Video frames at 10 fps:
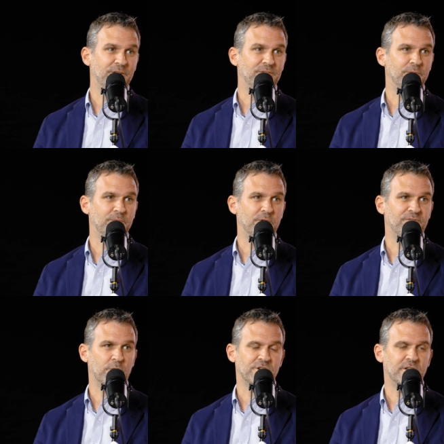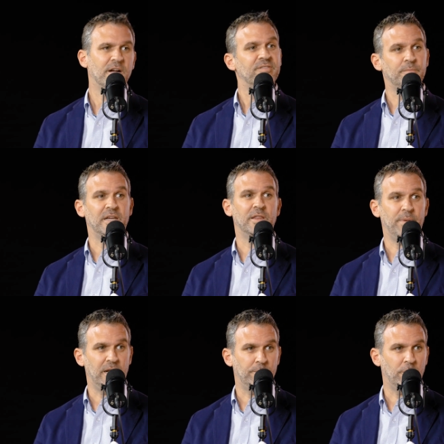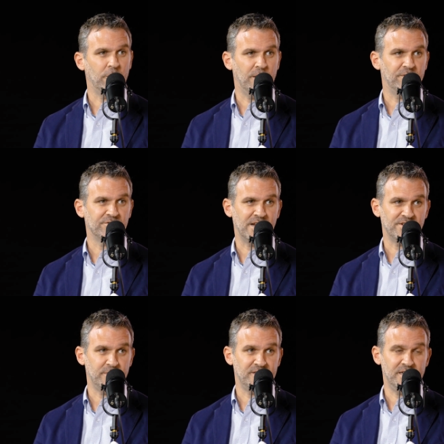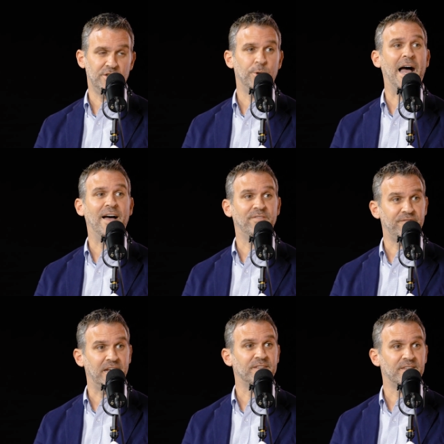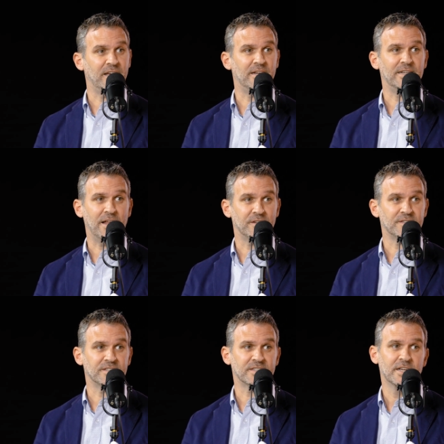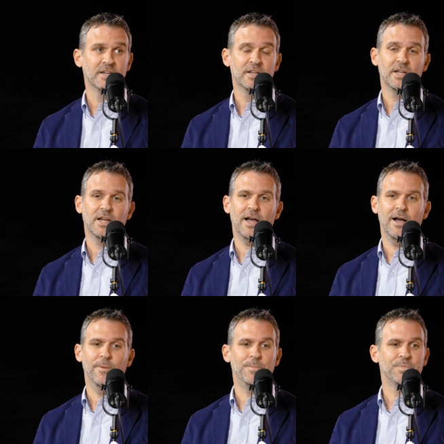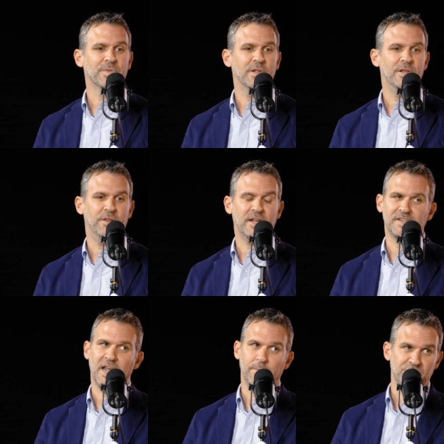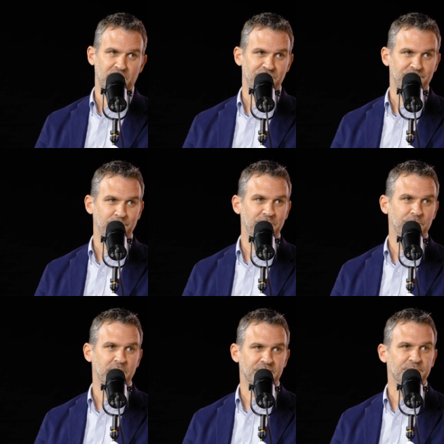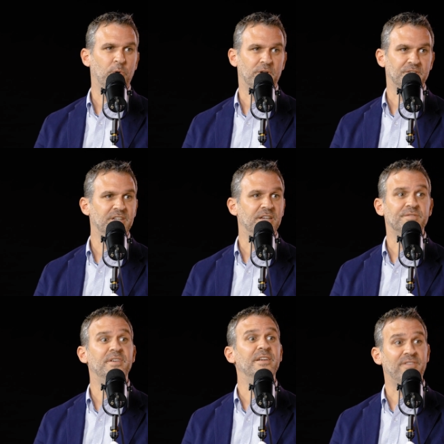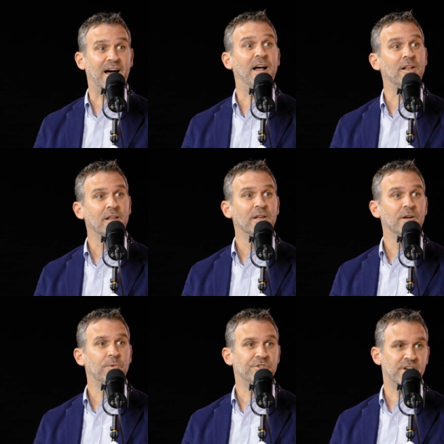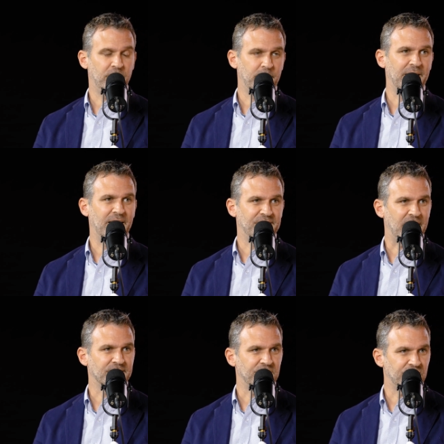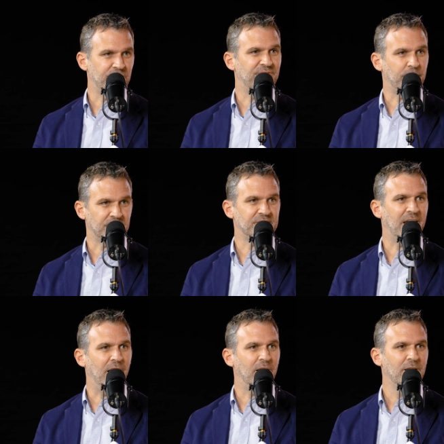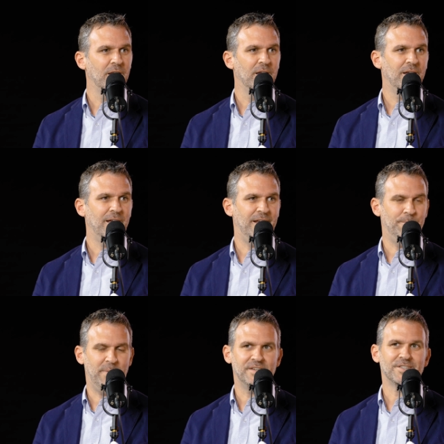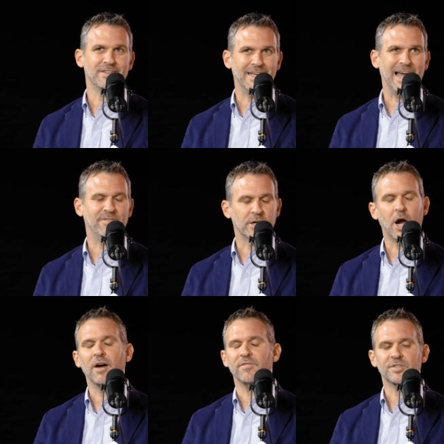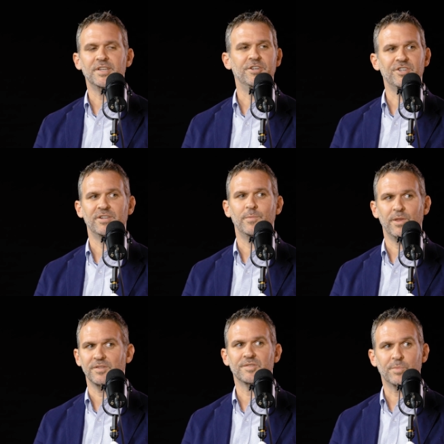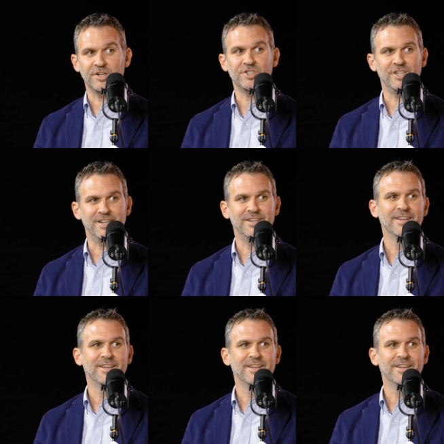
you're fortunate enough to be in the beta program of ChatGPT and you have advanced data analysis, that's game changing. When you can export a CSV file, which everybody has access to from Excel, and basically have a conversation with a spreadsheet